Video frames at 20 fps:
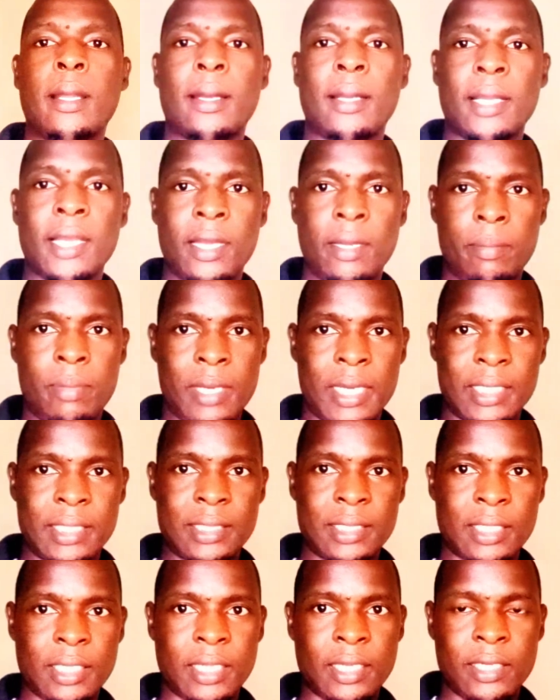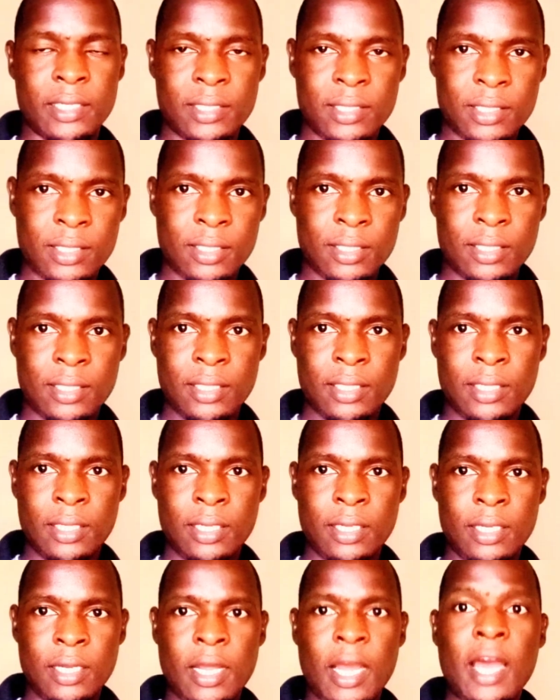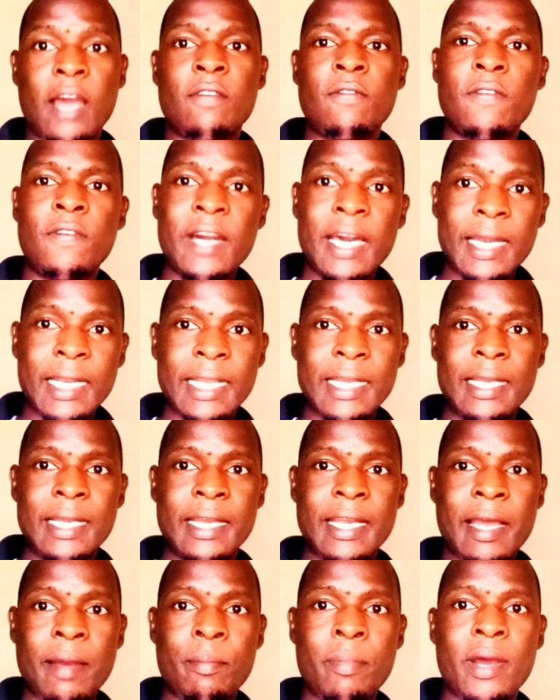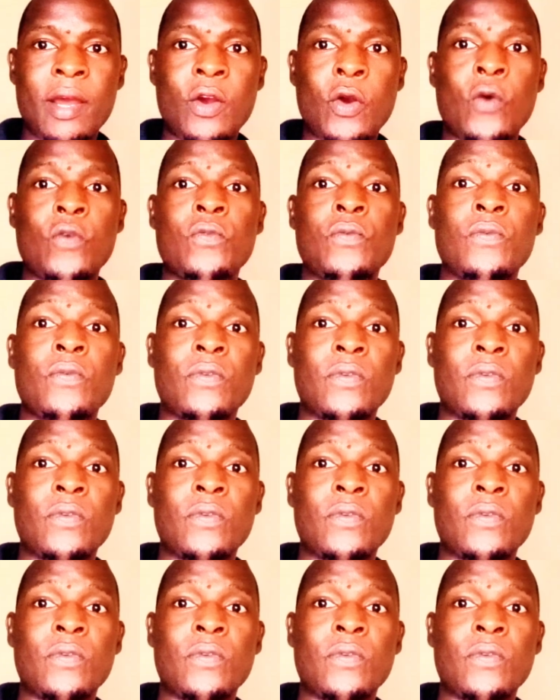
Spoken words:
red blood cells. A varied number of